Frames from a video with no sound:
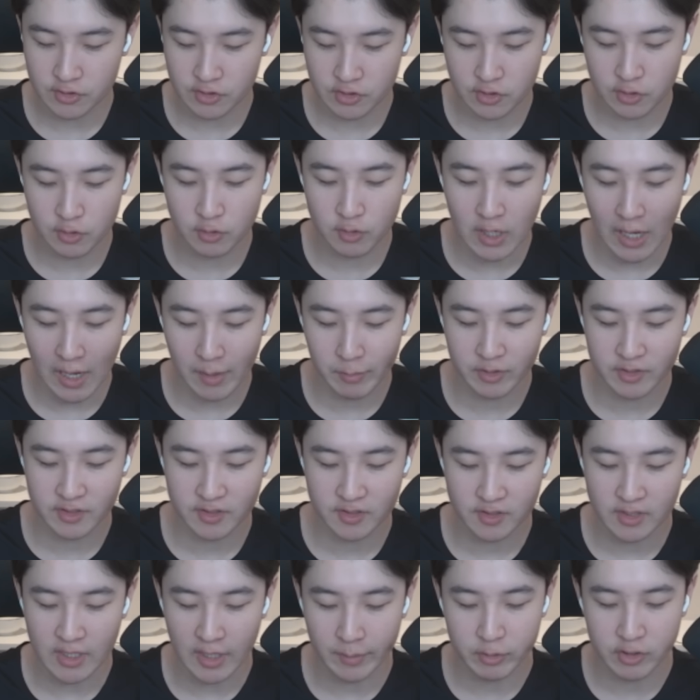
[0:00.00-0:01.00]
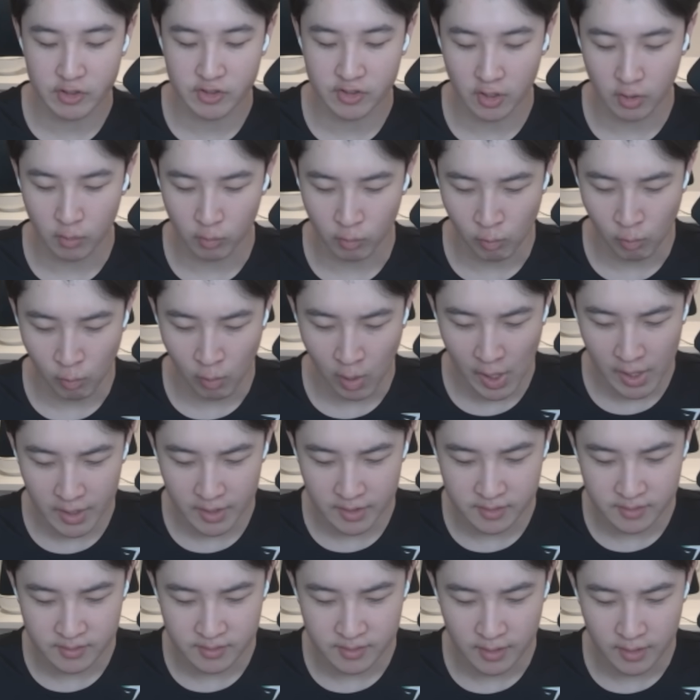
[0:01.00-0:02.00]
2 goblins, W start. What
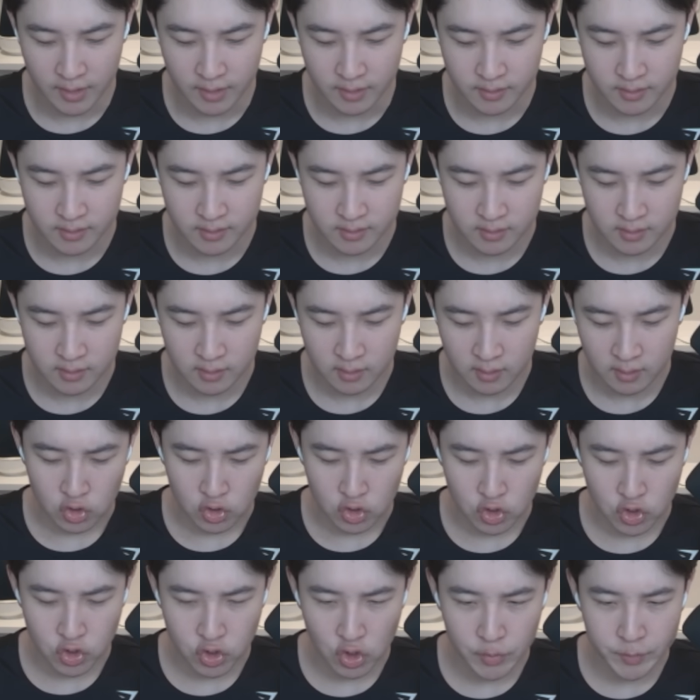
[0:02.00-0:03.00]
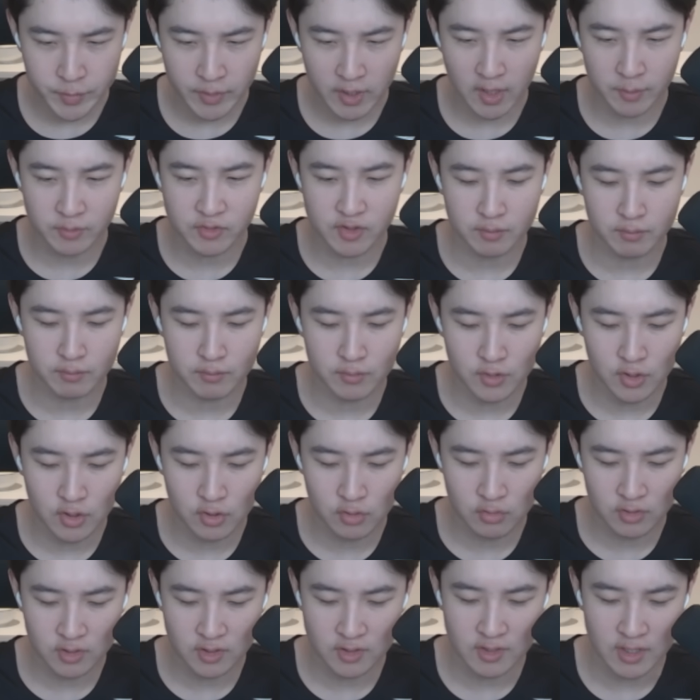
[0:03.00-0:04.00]
is this? Troop becomes
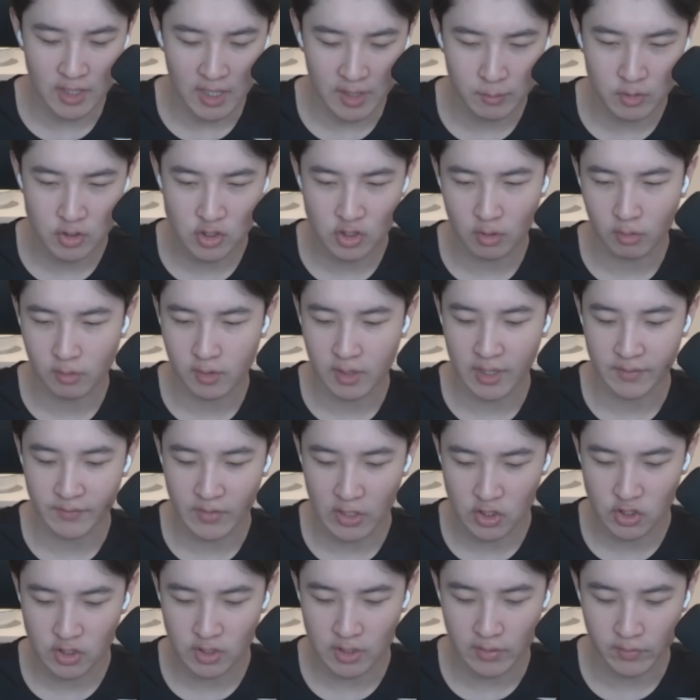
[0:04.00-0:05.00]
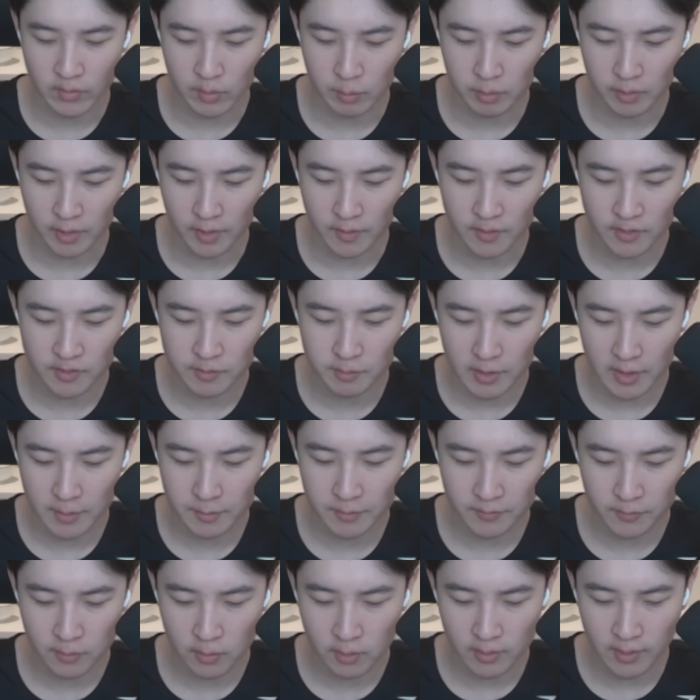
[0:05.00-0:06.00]
immune to damage. Okay, I've actually never played this mod
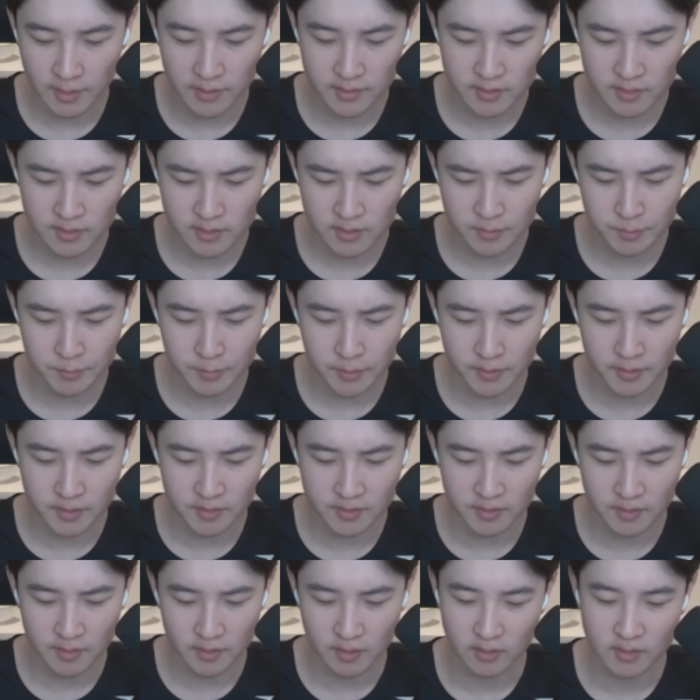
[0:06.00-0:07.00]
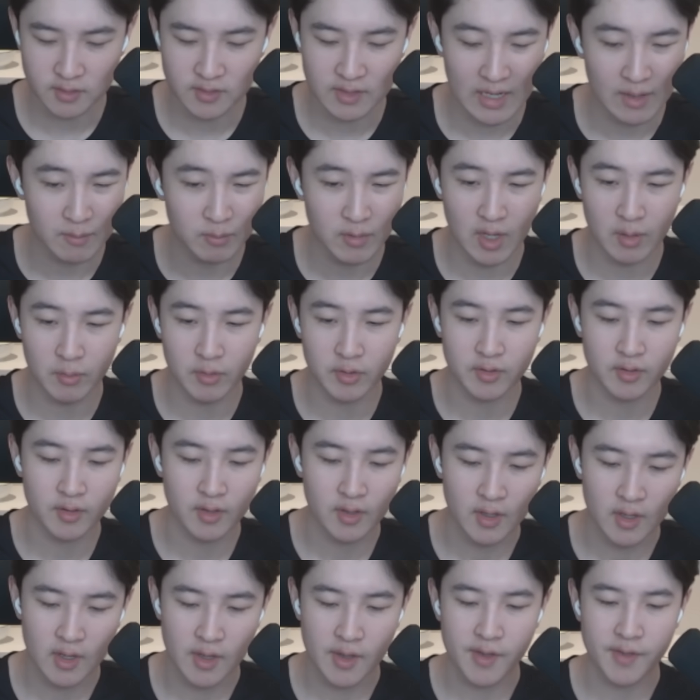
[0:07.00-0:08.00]
before. Let's put this on the Stab Goblin.
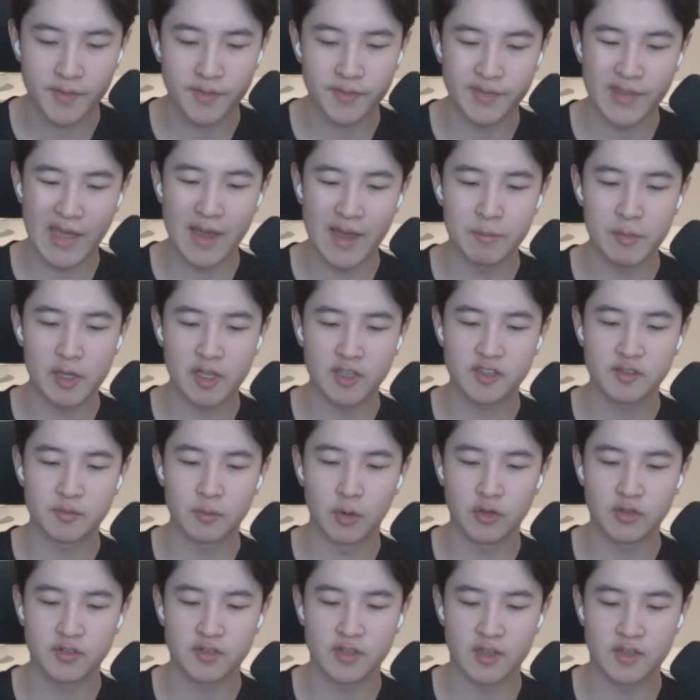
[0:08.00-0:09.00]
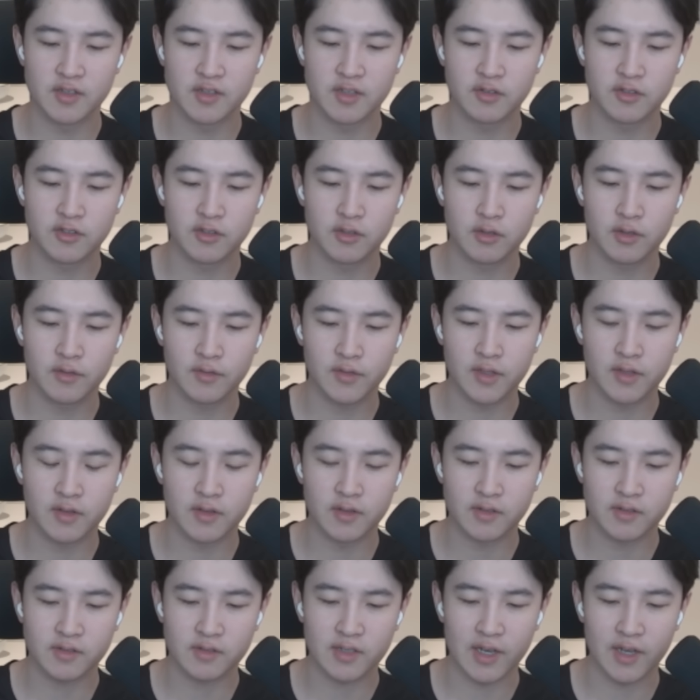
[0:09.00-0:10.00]
That makes most sense intuitively.
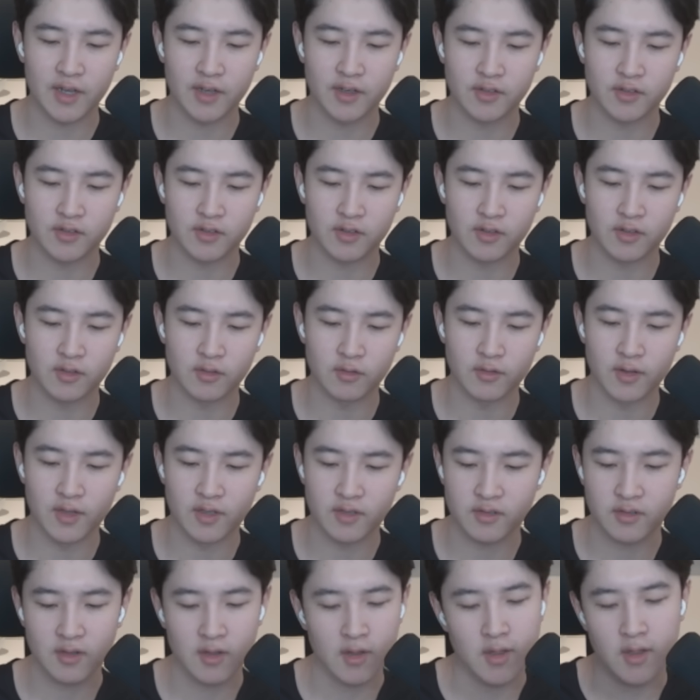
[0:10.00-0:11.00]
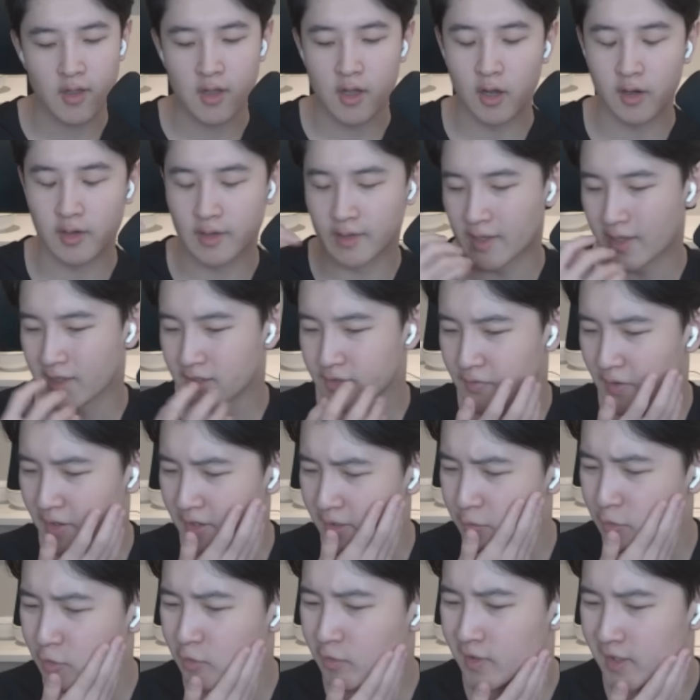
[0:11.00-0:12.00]
This guy is going to do this. Okay, that's fine. I
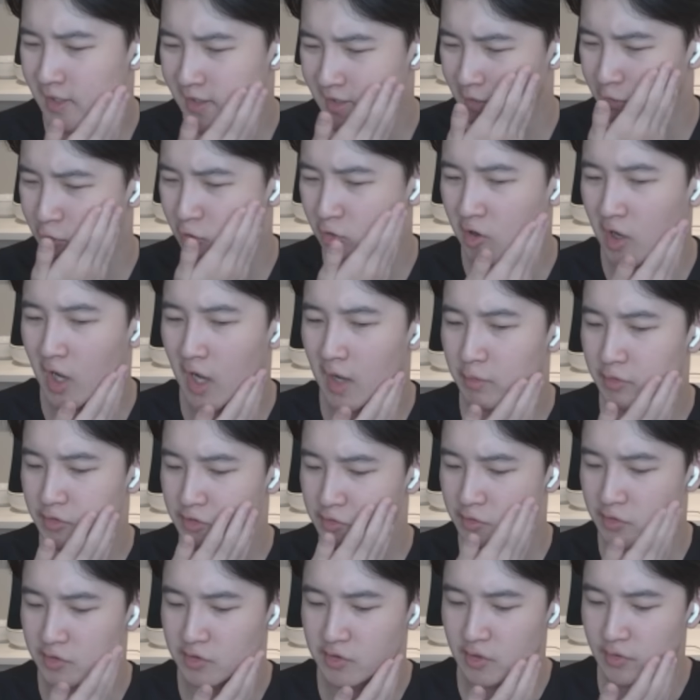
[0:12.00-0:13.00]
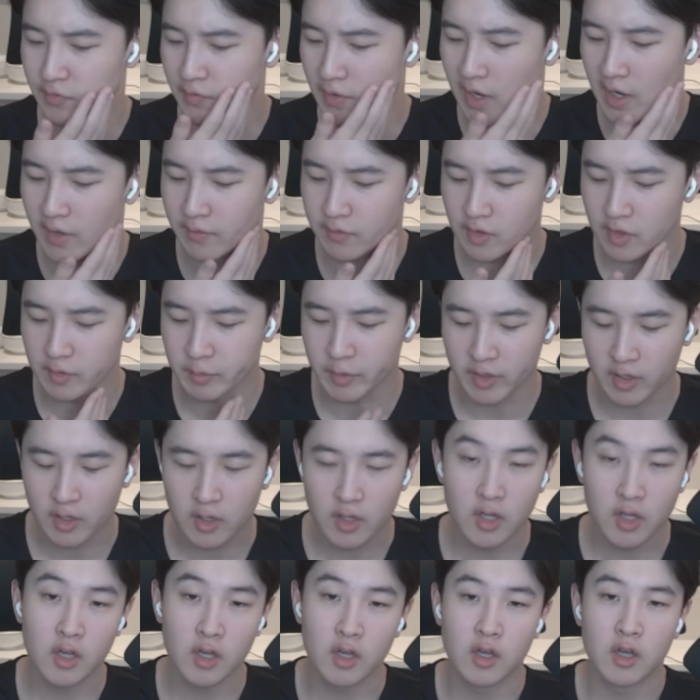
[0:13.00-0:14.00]
mean, we get double goblins, we'll survive here. But
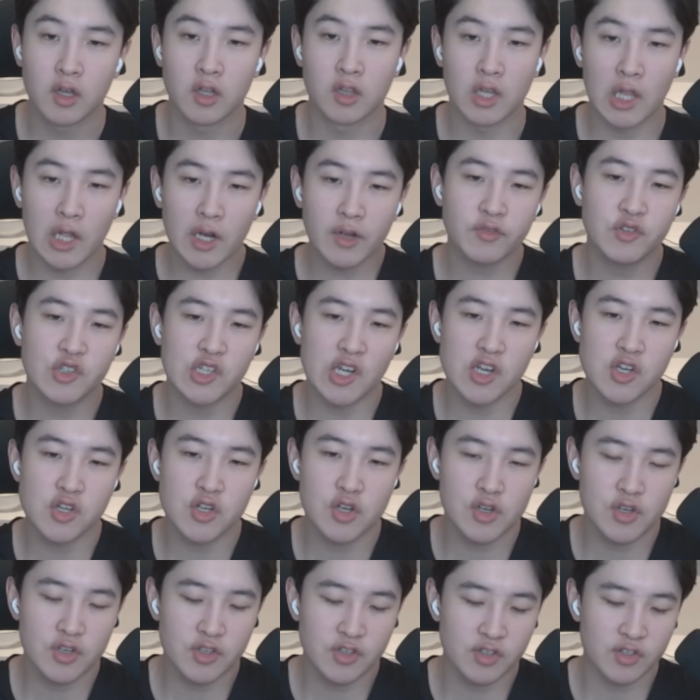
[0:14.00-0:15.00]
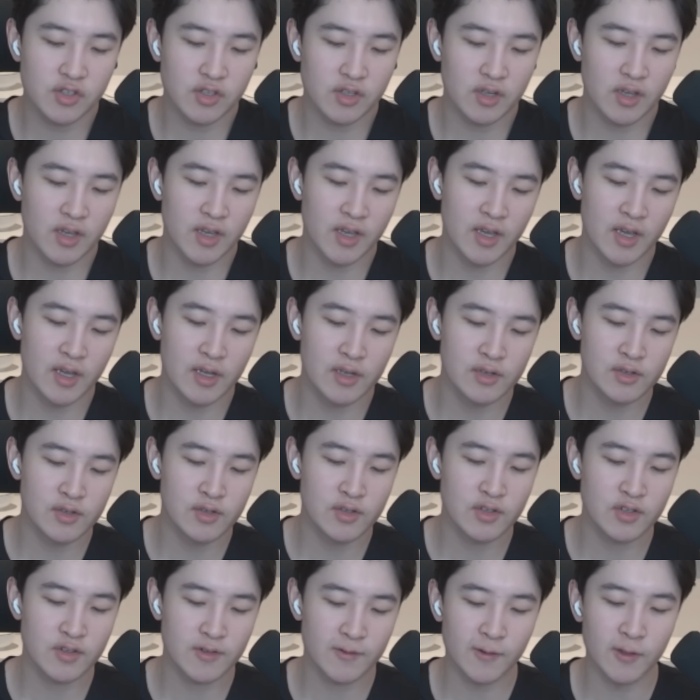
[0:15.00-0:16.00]
a lot of changes.
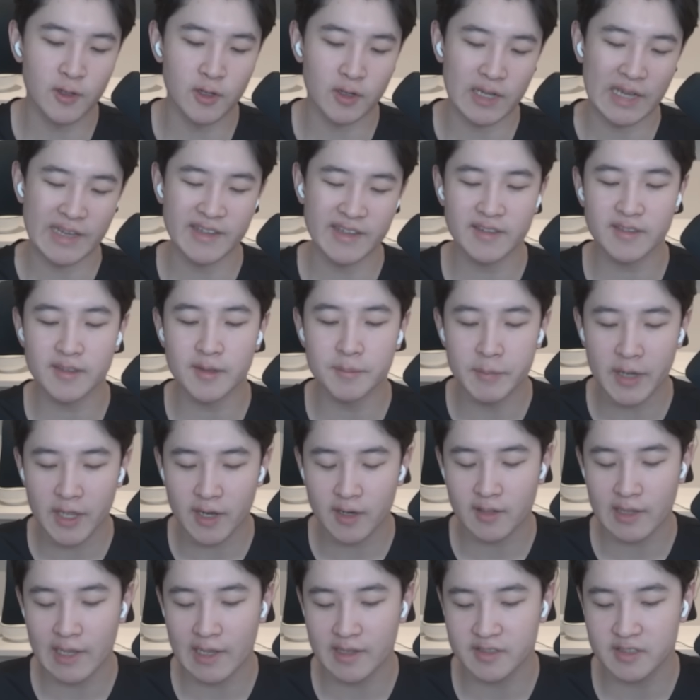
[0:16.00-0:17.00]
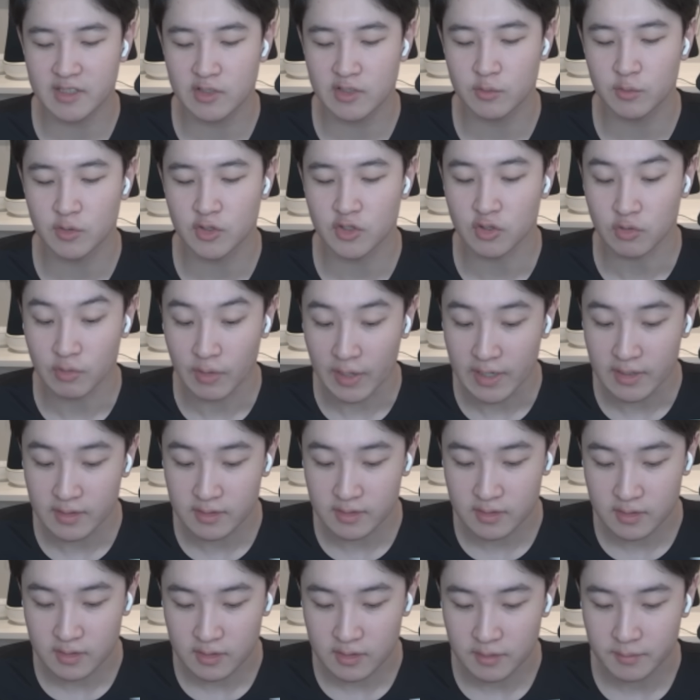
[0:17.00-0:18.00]
And look, I think the meta last season was
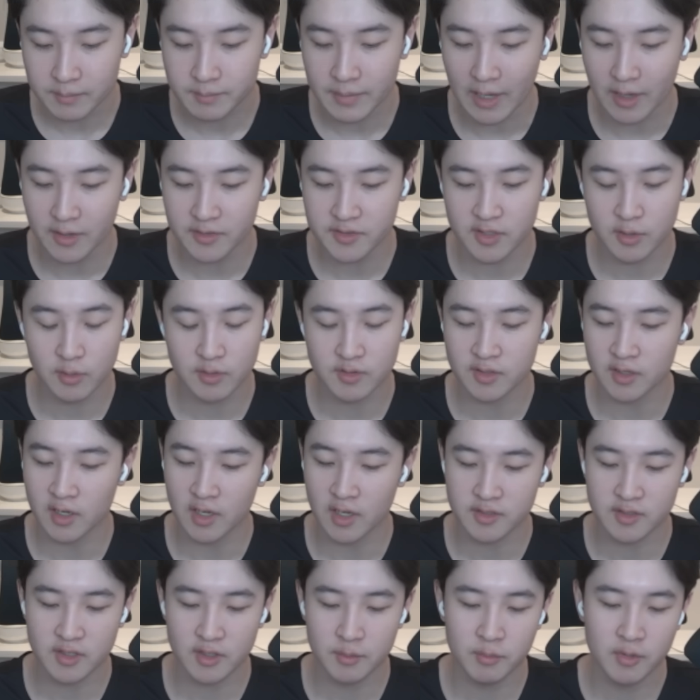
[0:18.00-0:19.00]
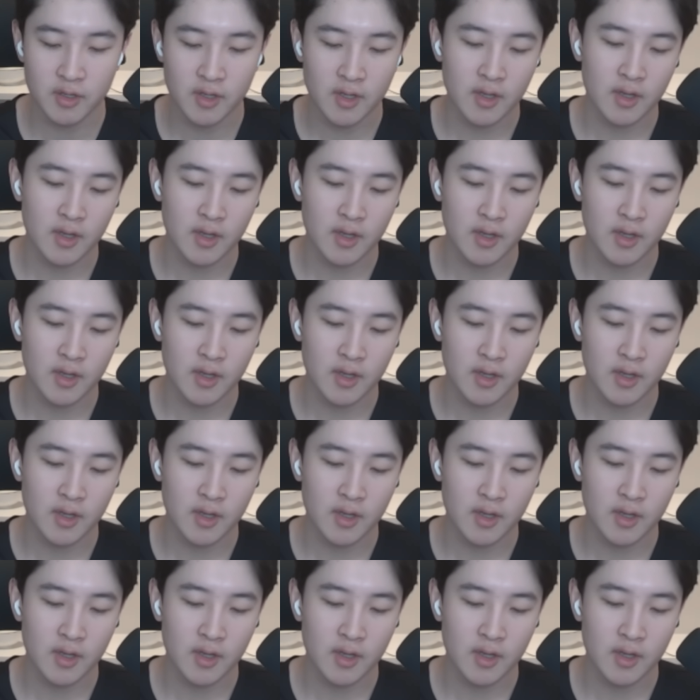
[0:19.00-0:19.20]
great. Balancing was awesome.